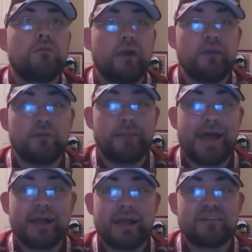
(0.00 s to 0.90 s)

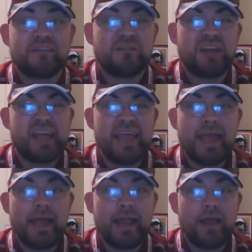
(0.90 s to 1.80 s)
Razorbacks
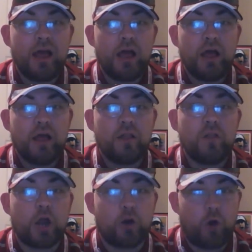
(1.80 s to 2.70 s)
in
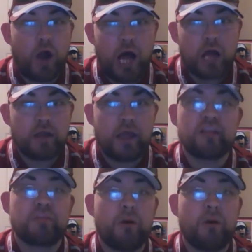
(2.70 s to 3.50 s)
Little Rock as